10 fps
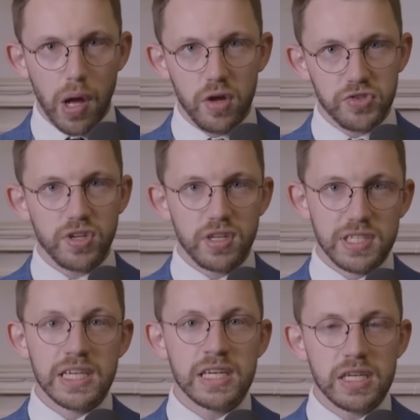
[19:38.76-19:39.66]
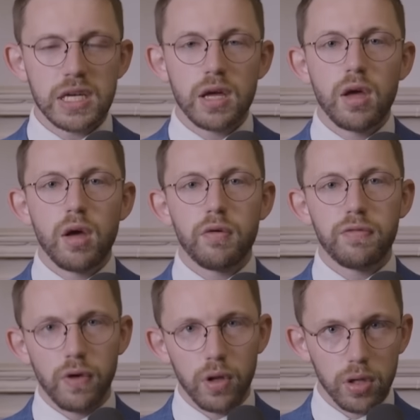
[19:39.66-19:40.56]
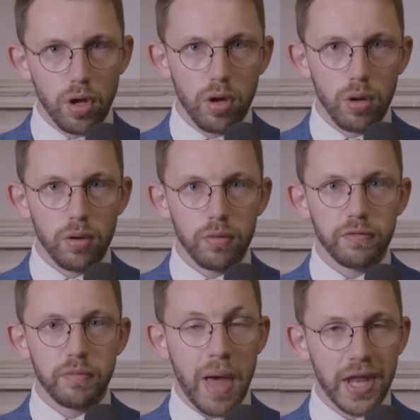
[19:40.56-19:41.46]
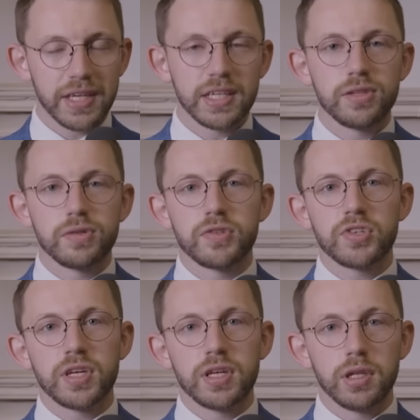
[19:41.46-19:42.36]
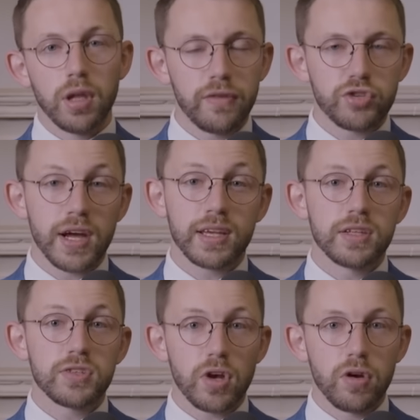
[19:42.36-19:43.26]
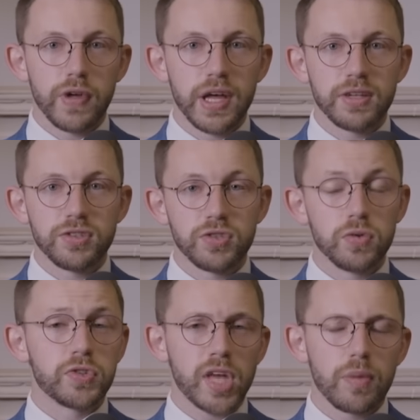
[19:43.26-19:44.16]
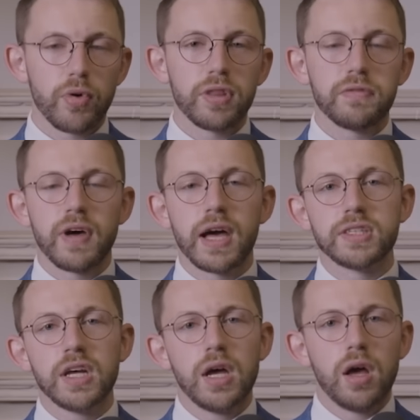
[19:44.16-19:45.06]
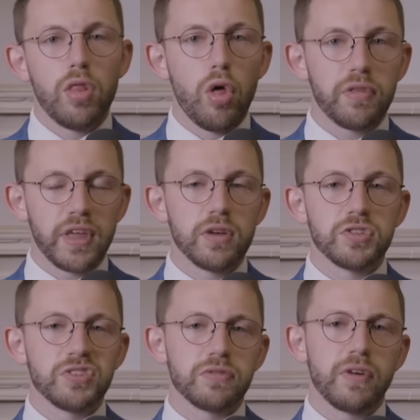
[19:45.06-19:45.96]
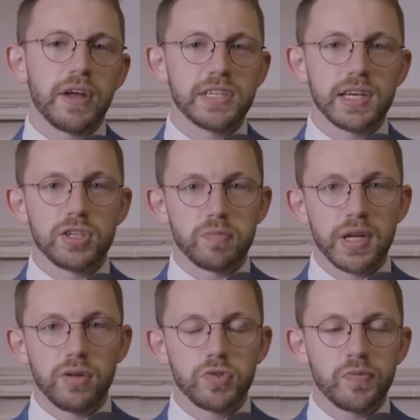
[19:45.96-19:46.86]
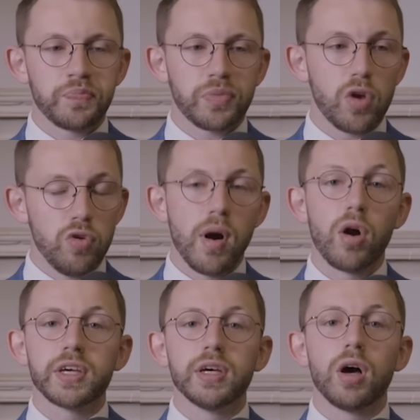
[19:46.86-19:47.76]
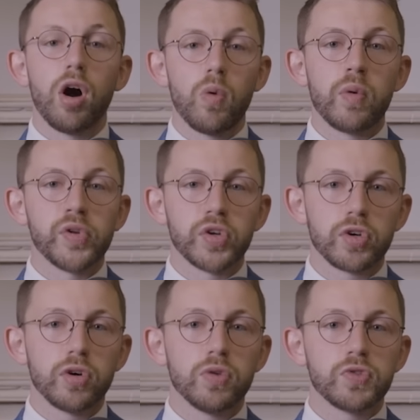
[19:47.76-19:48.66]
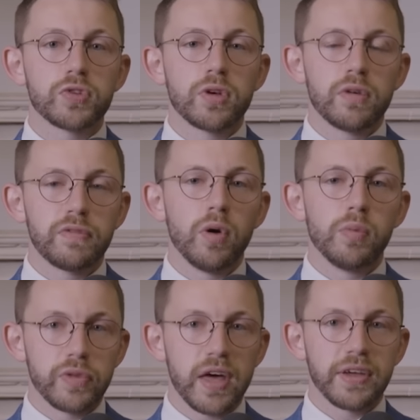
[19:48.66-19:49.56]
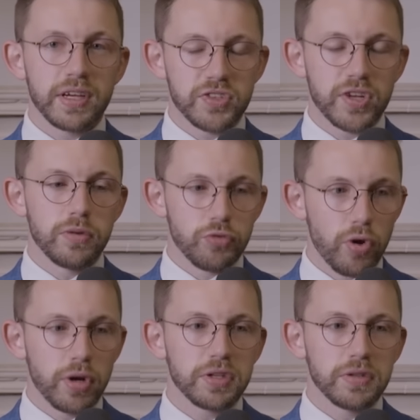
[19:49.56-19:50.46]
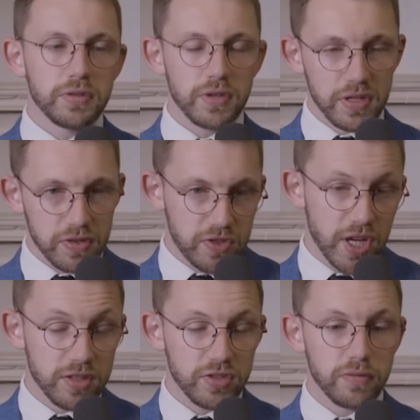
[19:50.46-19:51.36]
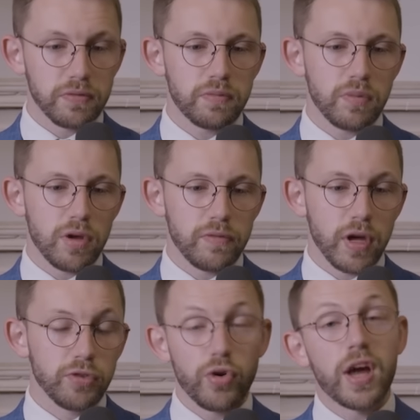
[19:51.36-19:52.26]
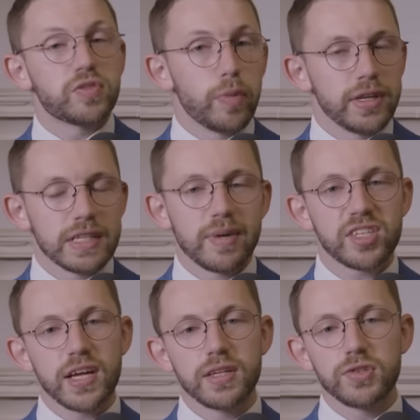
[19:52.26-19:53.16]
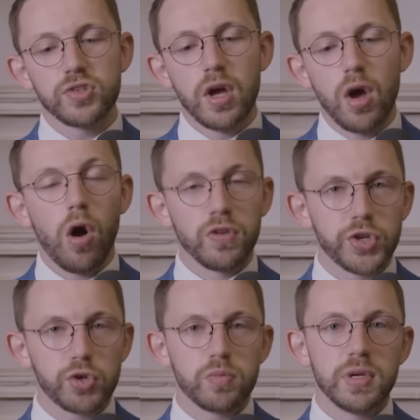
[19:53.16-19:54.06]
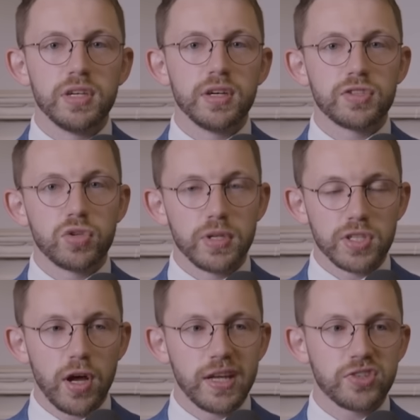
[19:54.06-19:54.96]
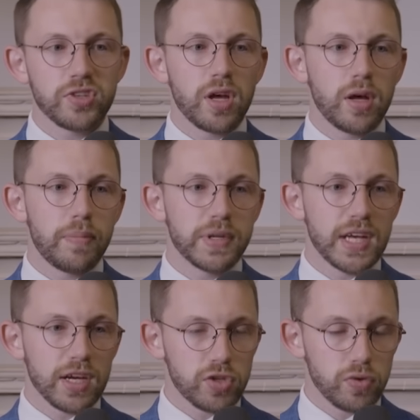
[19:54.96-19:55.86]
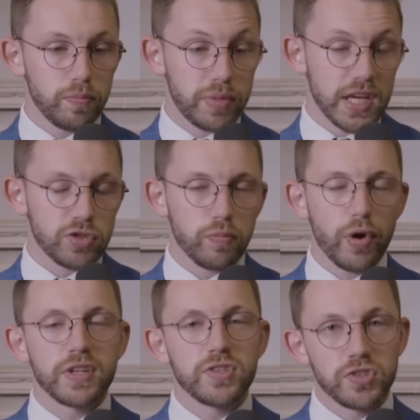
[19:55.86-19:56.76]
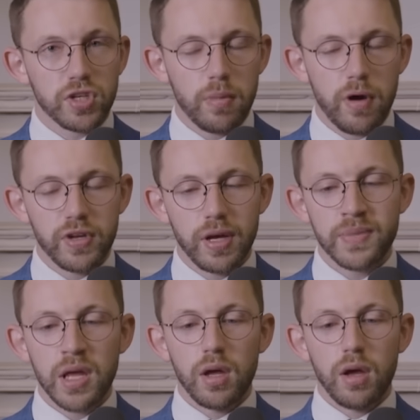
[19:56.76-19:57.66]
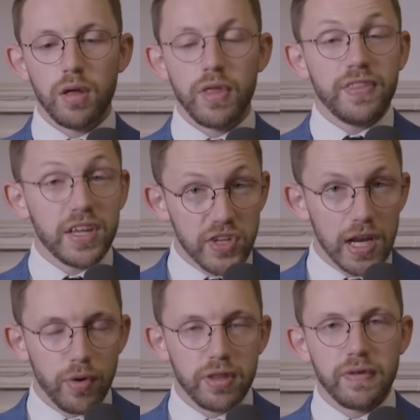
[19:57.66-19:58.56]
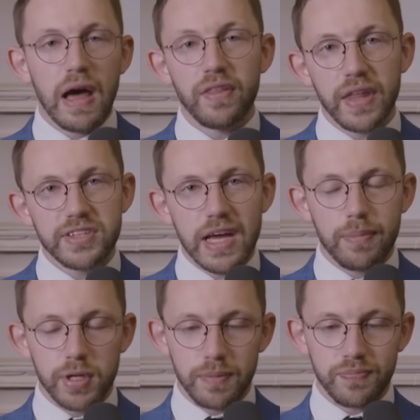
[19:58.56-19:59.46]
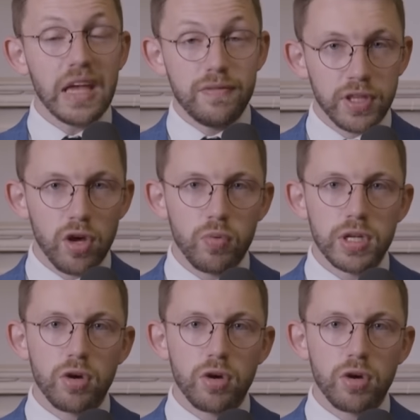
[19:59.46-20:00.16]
passed a dinghy full of mannequins in life jackets overhead to celebrate the fact that thousands of fighting age males who market our women and girls filmed without their consent, drunk and in states of undress by Islamic standards on social media to entice potential predators to come over here. They celebrate the fact that that's happening, even though